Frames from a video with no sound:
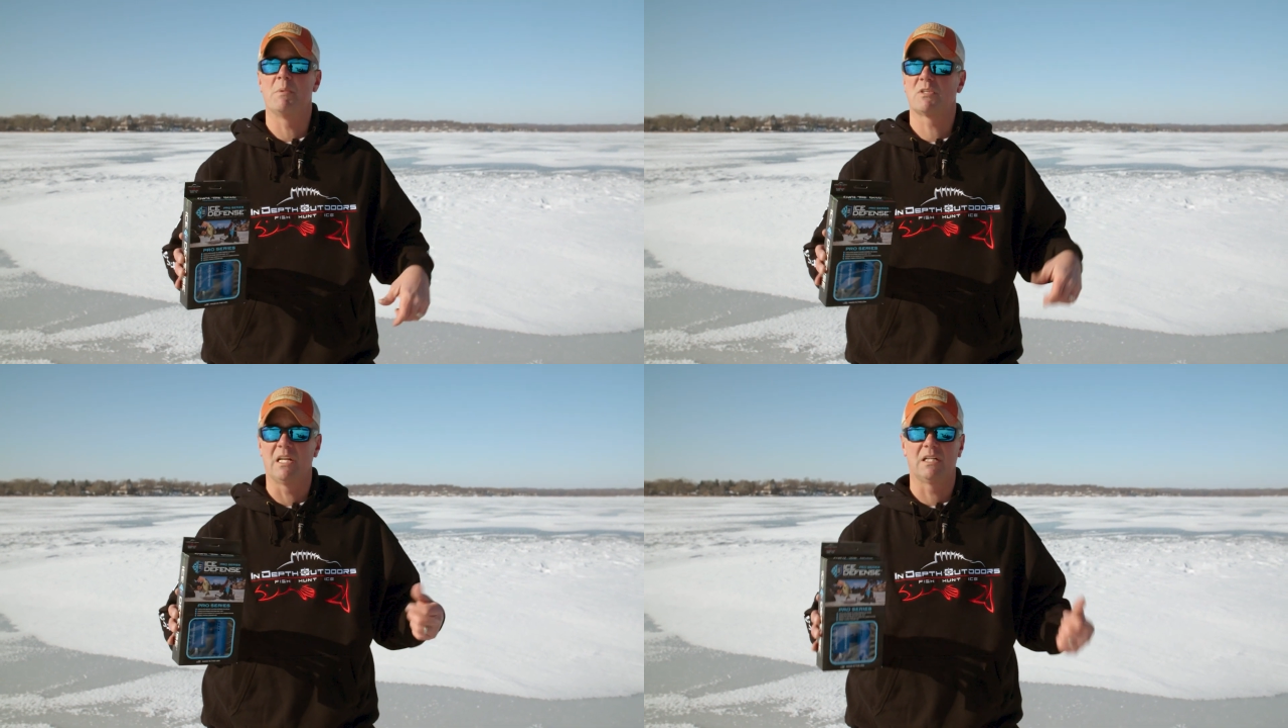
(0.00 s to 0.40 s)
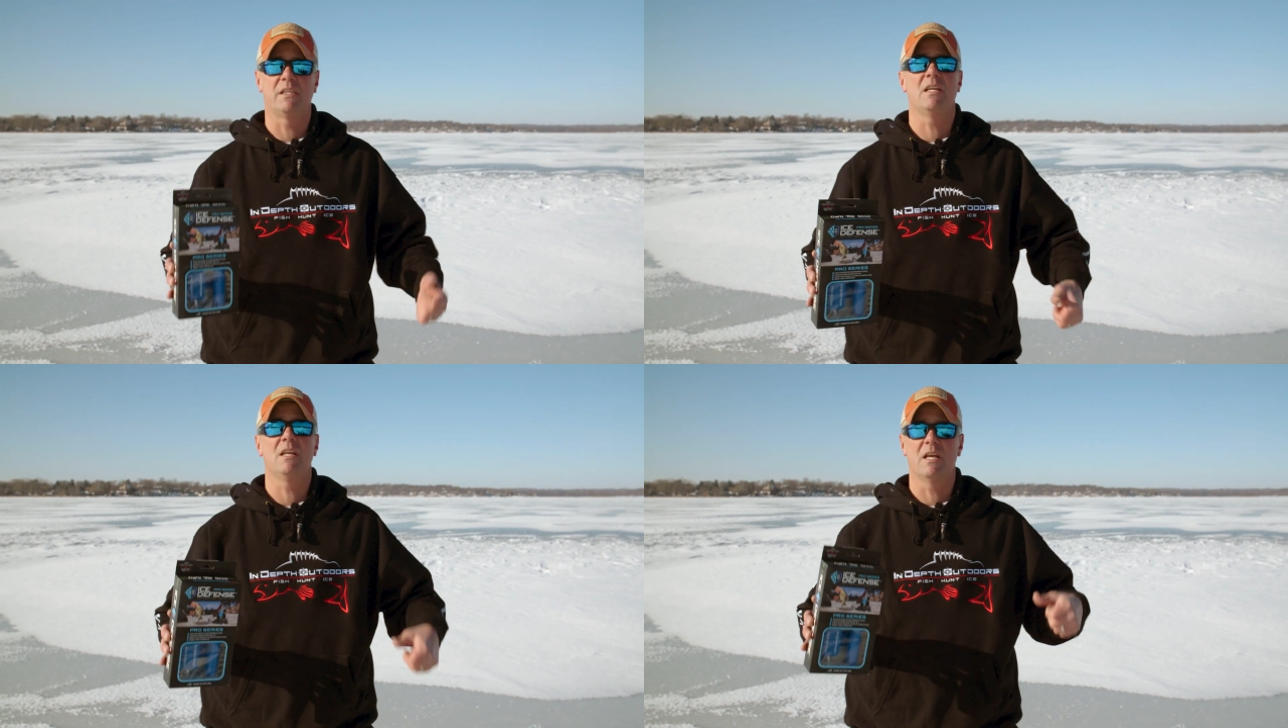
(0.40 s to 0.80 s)
I'm just gonna
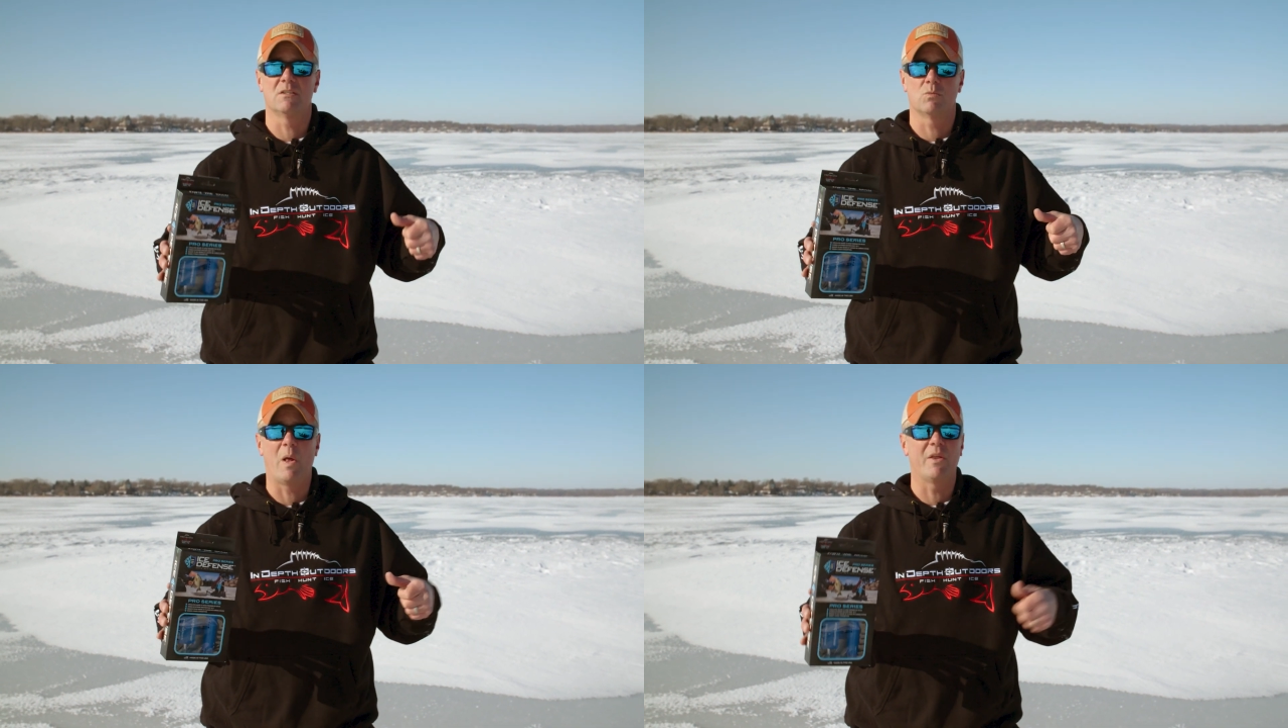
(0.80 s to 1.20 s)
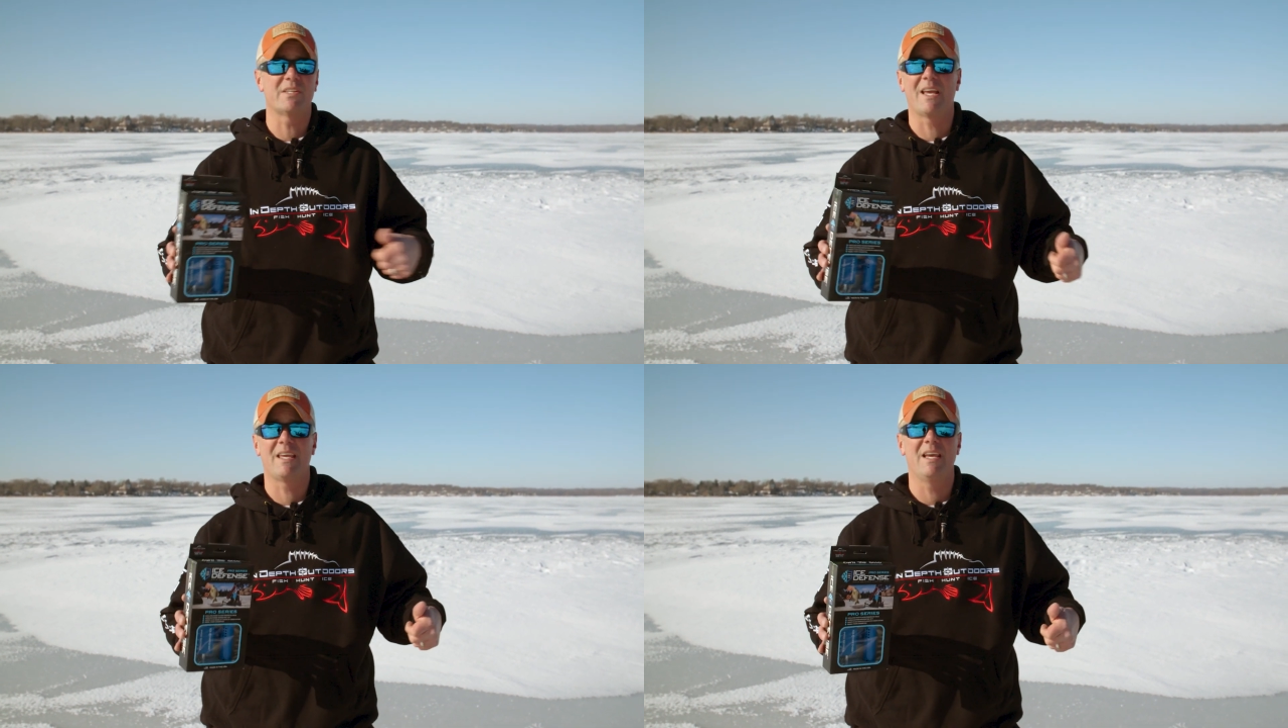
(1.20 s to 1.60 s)
clean it as well
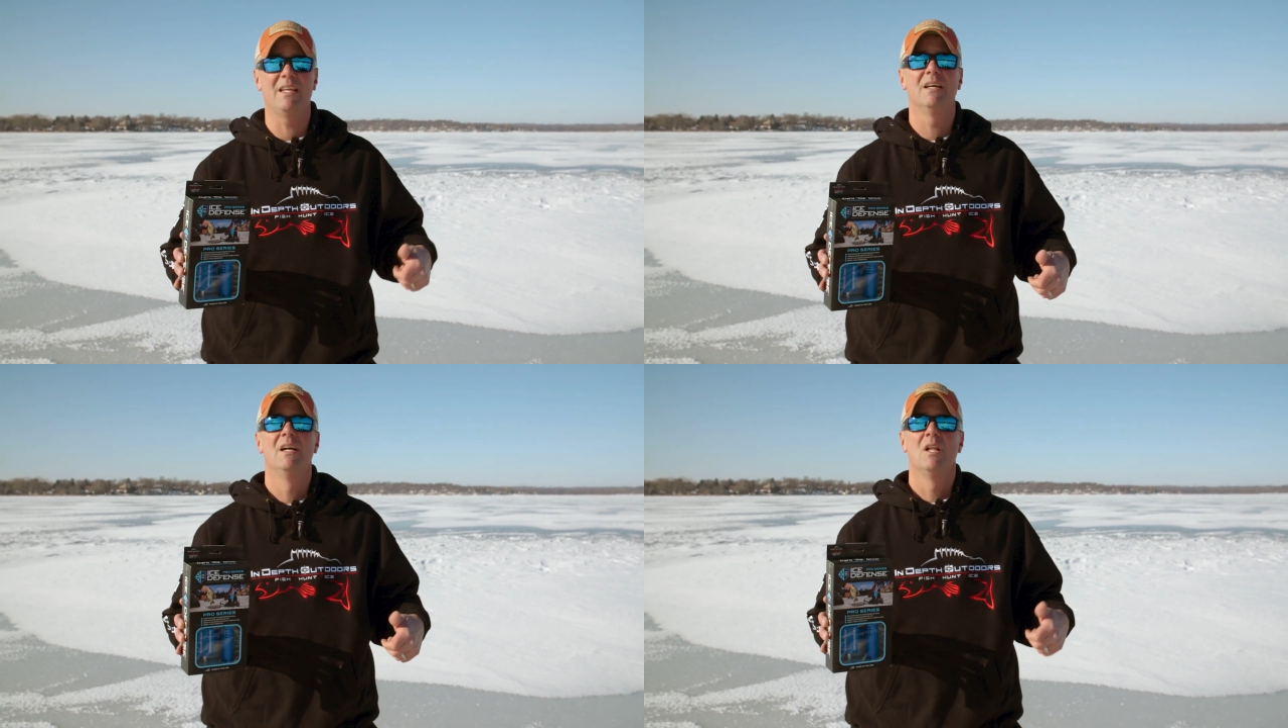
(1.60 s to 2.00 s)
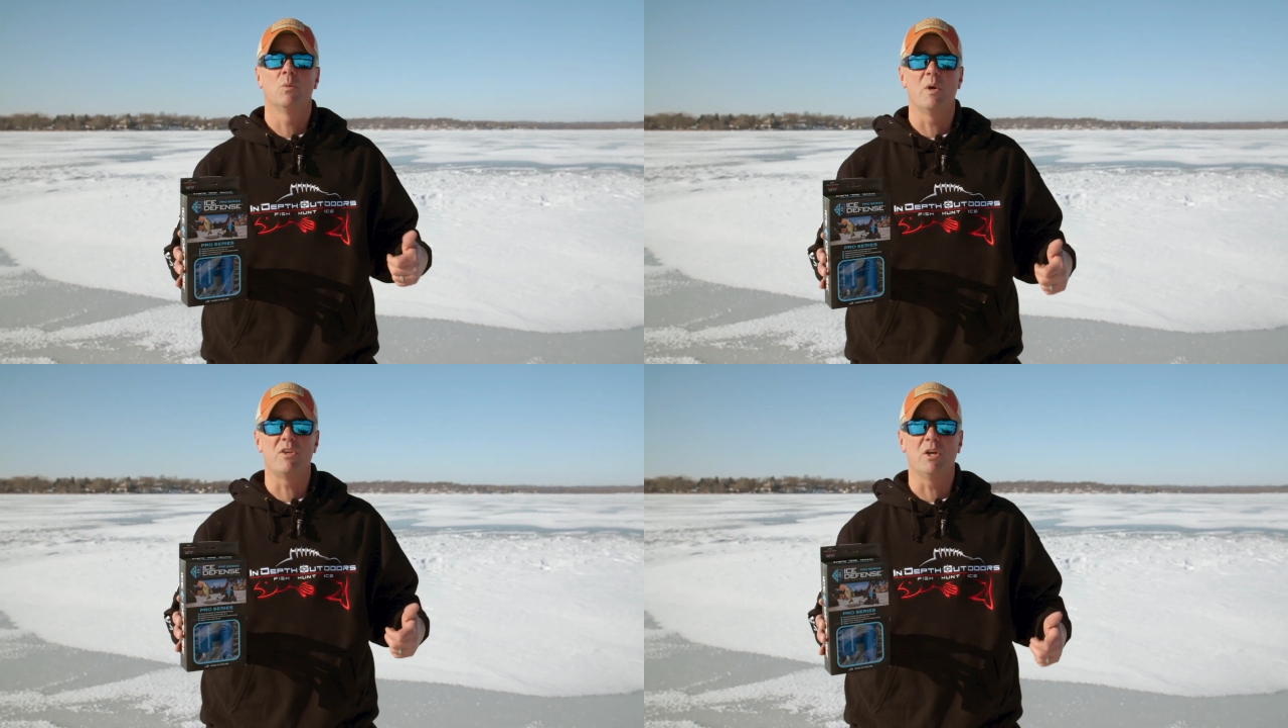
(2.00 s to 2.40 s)
as I can
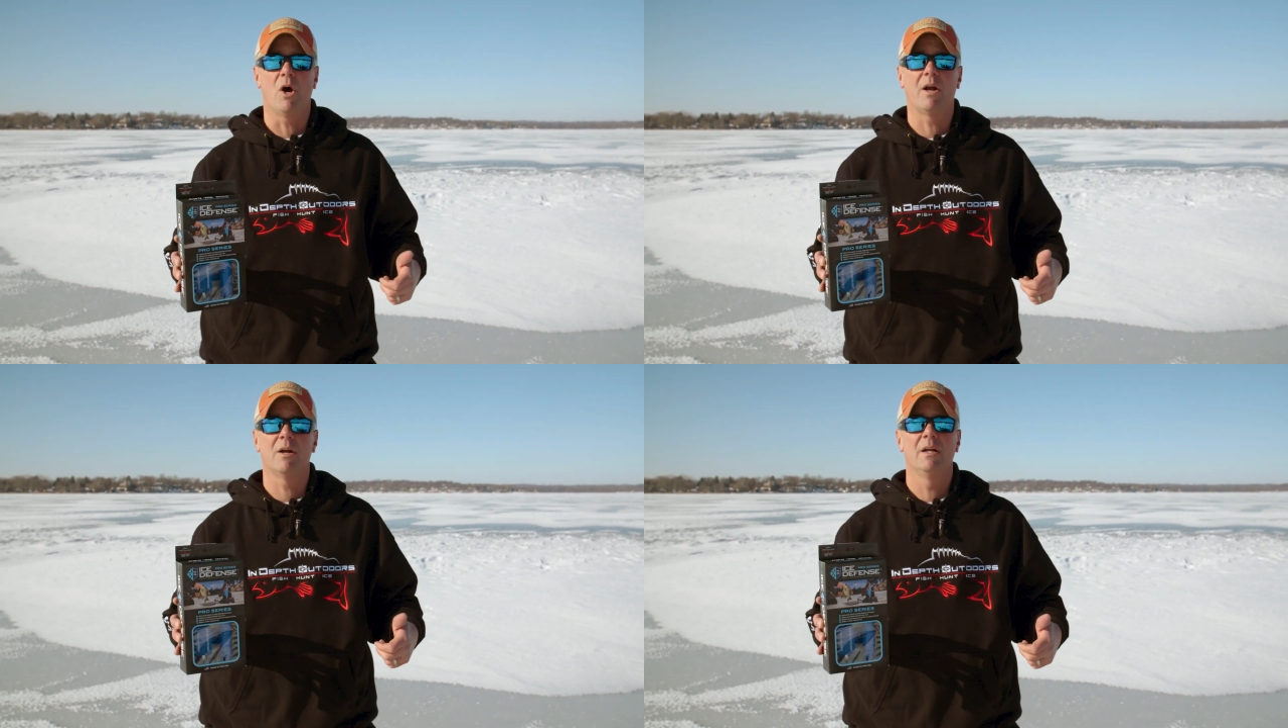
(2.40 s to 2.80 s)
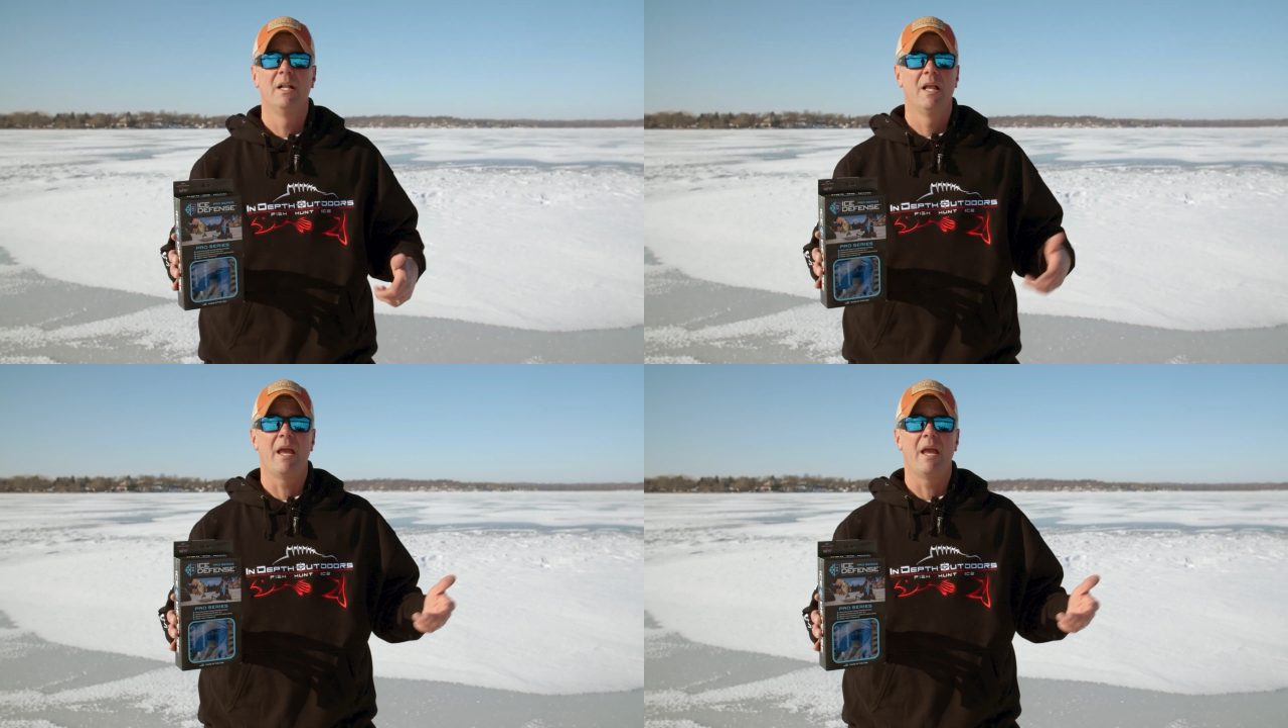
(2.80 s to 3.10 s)
with the auger.